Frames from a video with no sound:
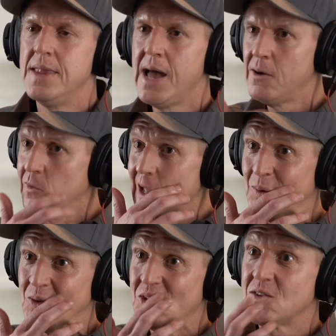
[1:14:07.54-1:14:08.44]
And
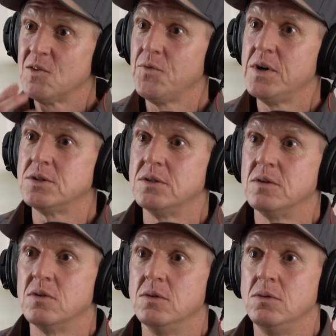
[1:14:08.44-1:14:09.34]
that was just to
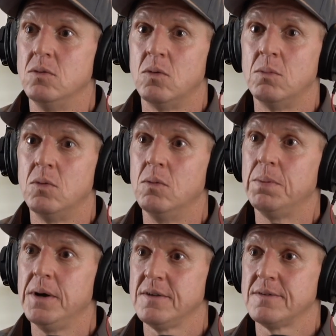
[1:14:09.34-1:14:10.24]
function as a
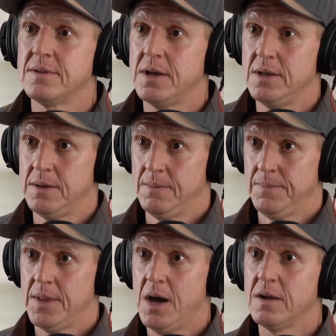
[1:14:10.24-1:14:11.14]
normal person, like
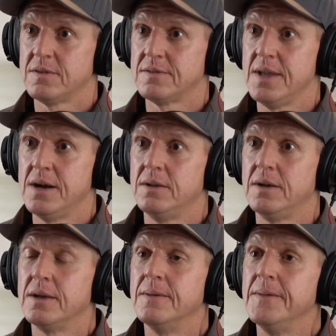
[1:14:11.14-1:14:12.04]
us now.
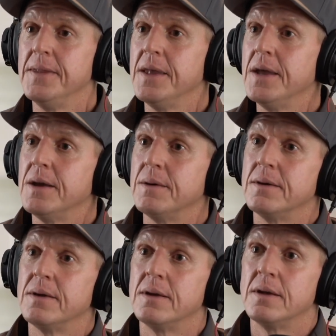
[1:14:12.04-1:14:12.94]
Like
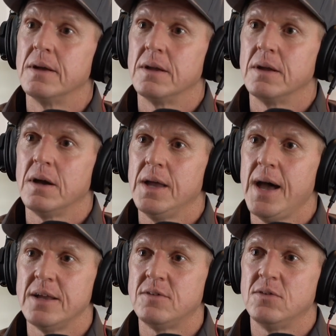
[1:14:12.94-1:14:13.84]
I
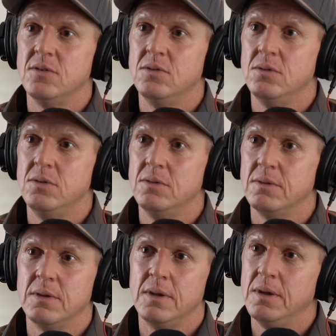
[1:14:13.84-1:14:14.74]
had
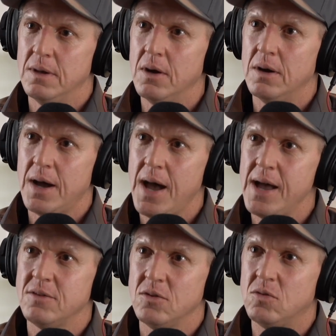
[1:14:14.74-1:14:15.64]
to
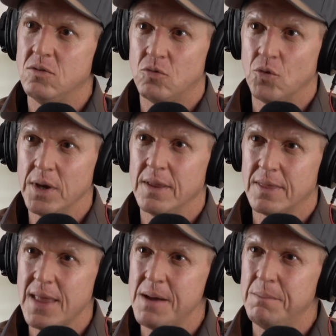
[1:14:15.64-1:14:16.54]

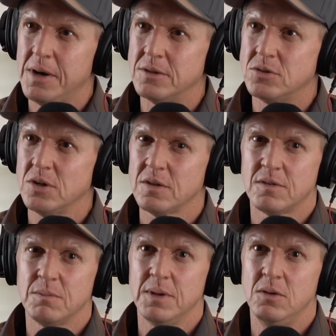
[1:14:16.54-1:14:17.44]
drink that much
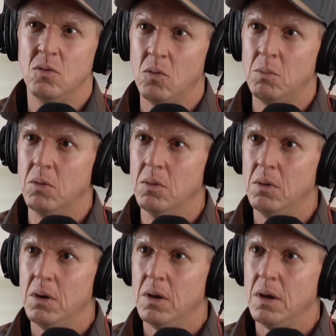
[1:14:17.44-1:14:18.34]
just to be
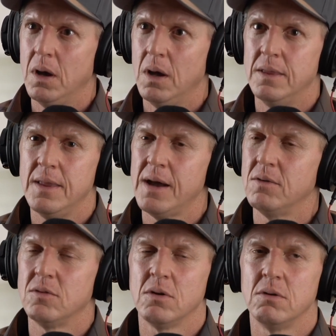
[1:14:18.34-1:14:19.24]
normal, and
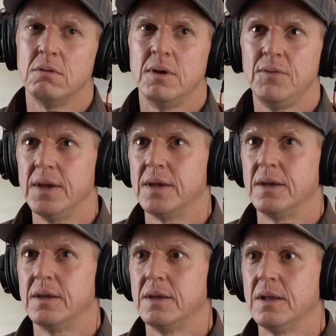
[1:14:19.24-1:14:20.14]
that was
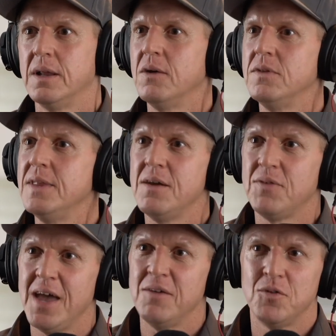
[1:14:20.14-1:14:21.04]
horrific. I was
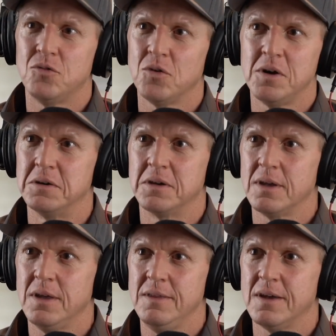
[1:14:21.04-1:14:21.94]
never ever
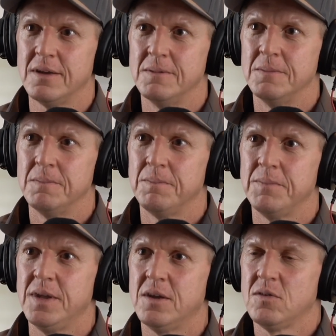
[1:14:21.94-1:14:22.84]
drunk either,
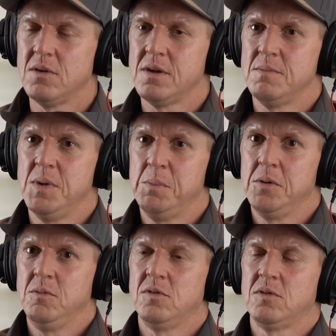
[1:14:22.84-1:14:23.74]
because my
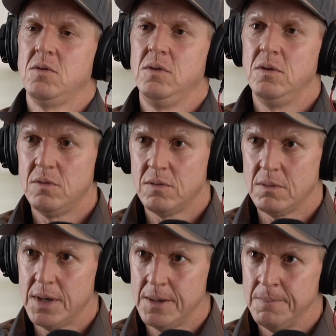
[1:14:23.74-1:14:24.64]
body was so
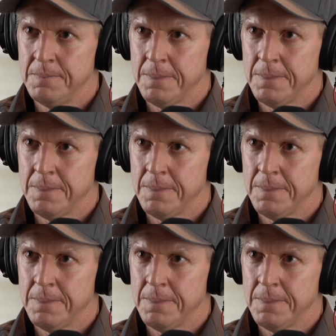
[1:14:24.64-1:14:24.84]
used to it.